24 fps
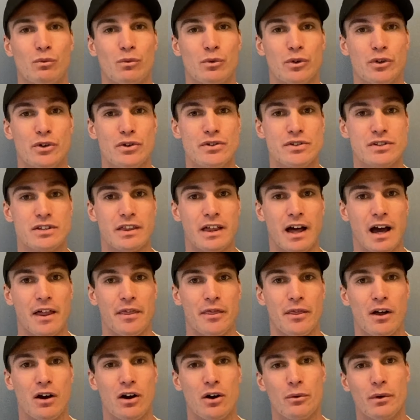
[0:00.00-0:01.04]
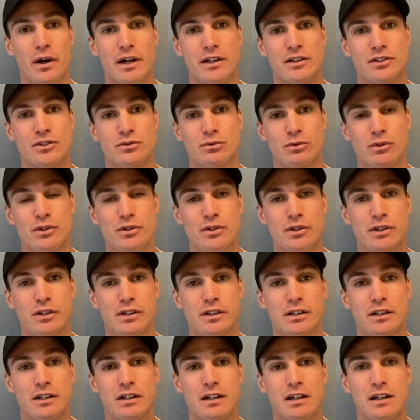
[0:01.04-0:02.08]
Used that the whole way through
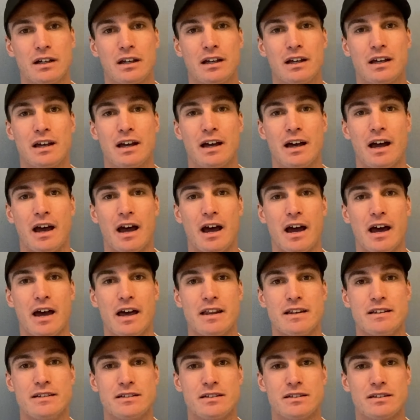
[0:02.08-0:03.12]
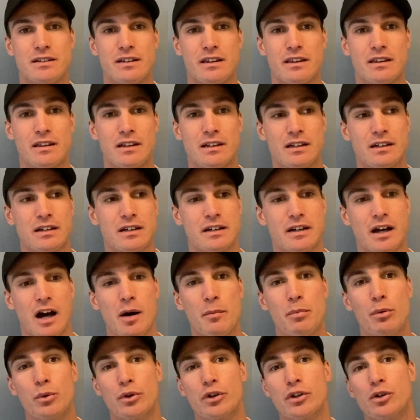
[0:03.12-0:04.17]
and
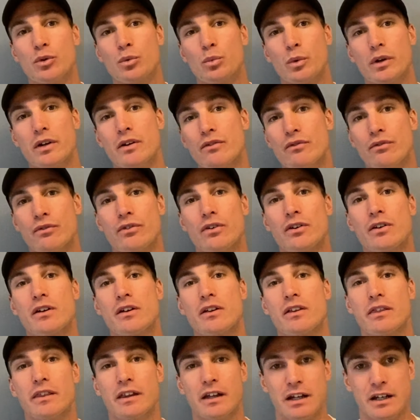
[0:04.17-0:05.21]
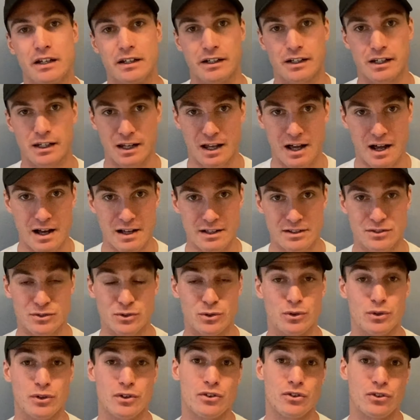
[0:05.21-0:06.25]
coupled it with the in-class
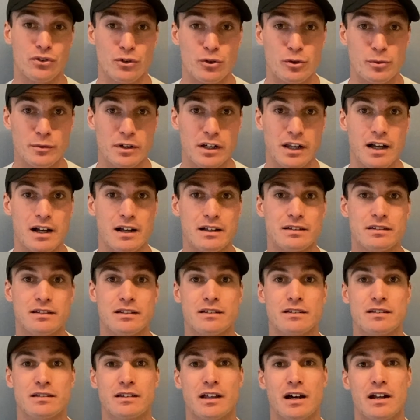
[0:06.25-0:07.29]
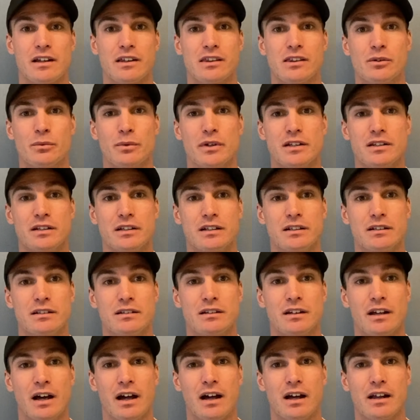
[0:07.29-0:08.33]
or Zoom class study that we did
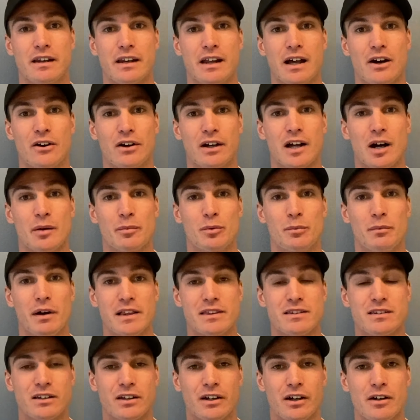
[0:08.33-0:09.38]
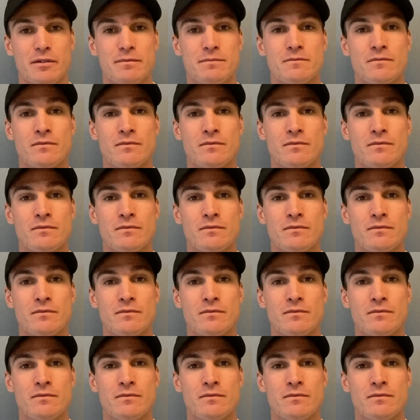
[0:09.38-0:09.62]
now a couple months ago,